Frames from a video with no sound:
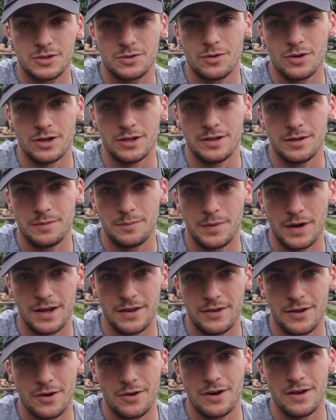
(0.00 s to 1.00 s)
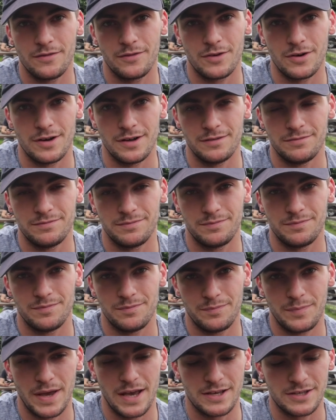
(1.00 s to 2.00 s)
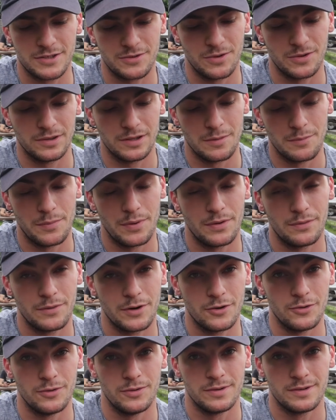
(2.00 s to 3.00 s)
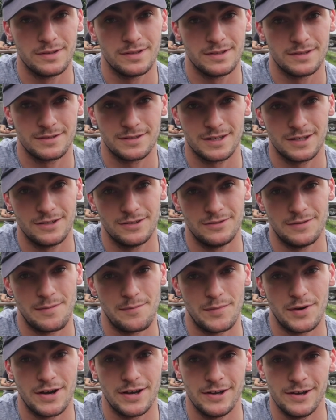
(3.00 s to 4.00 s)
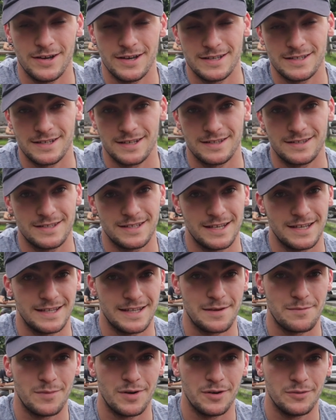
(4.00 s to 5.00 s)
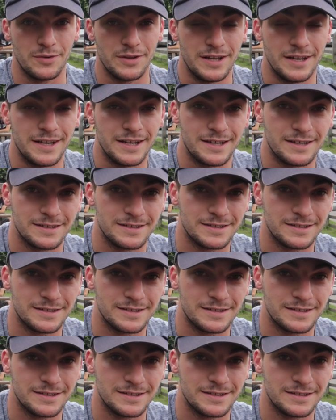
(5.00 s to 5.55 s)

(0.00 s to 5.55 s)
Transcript: squad, but I know they've got a better squad than Peru. So, in my eyes, I'd see Denmark winning.